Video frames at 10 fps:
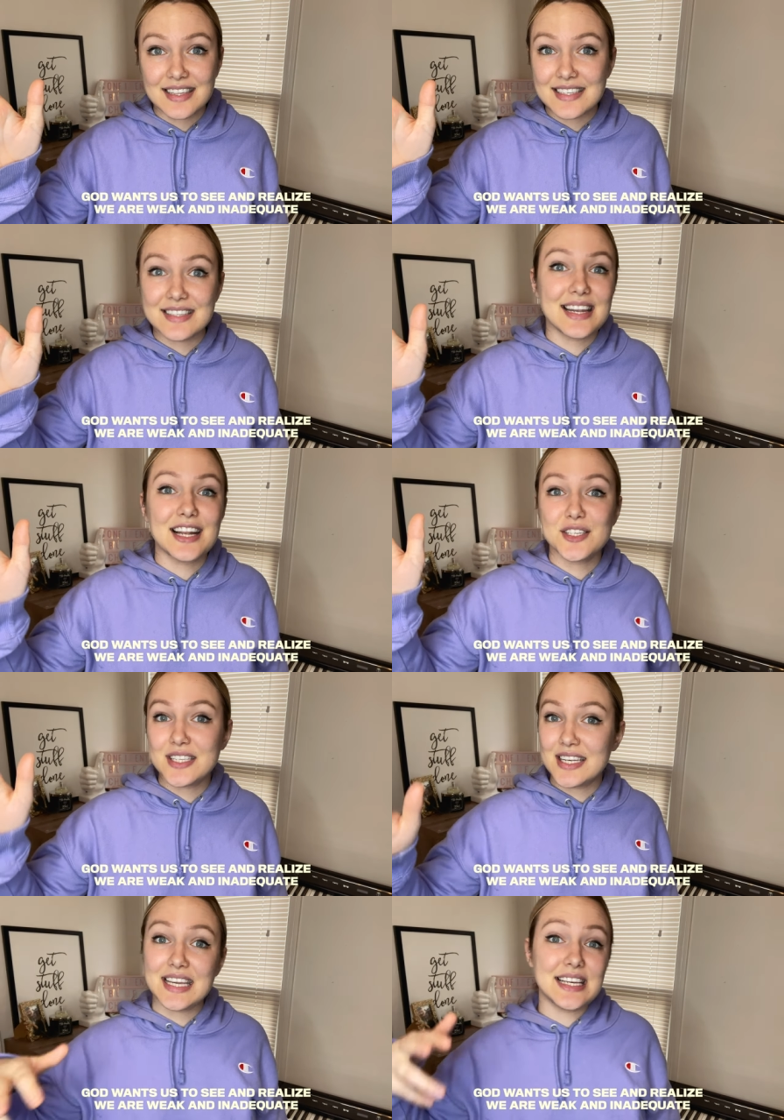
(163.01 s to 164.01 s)
This is not just
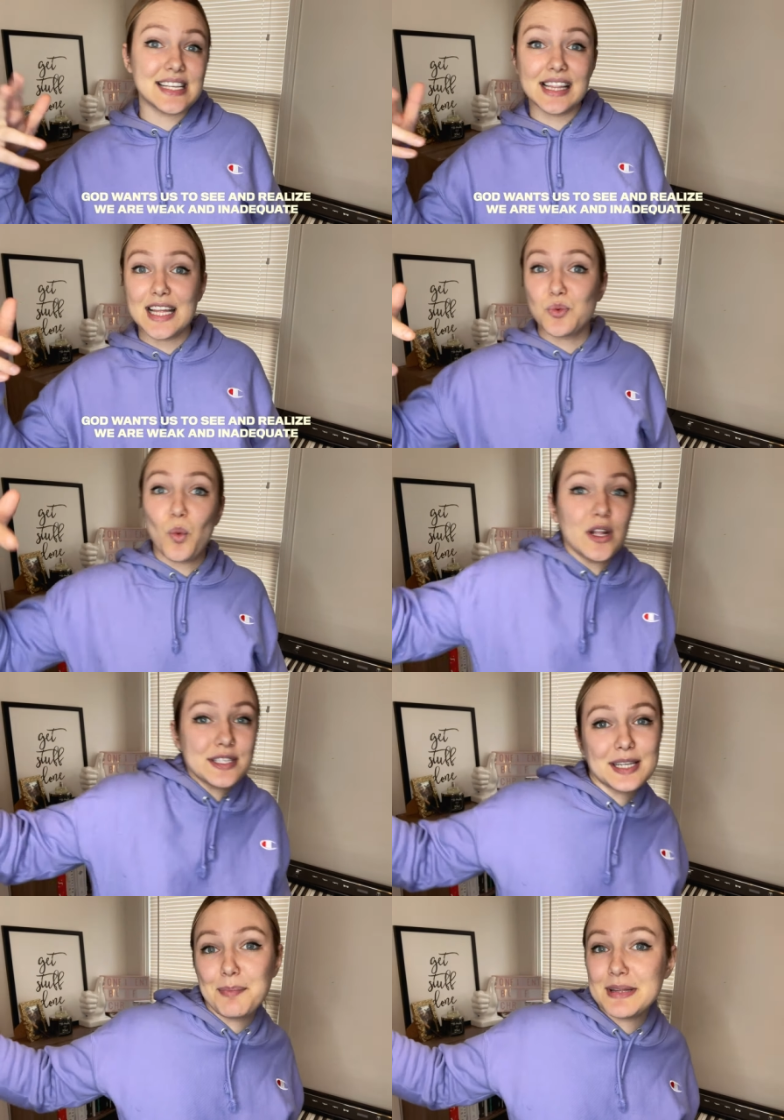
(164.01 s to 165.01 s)
an easy, let's
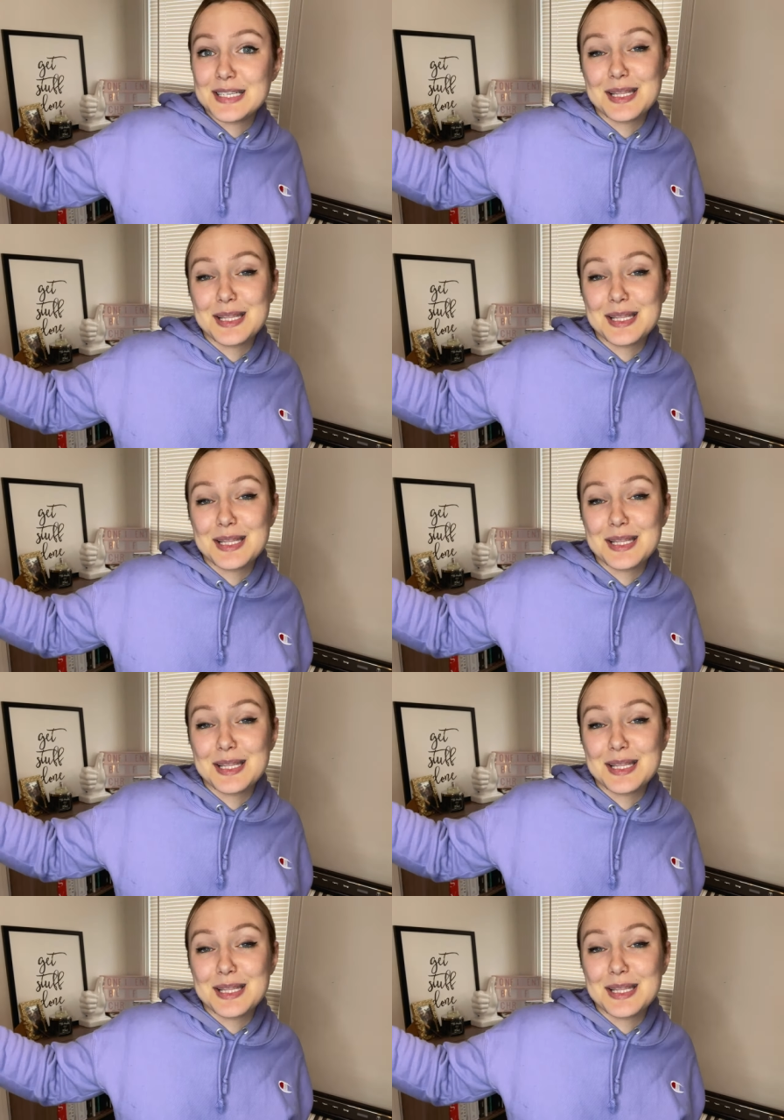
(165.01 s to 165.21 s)
waltz up into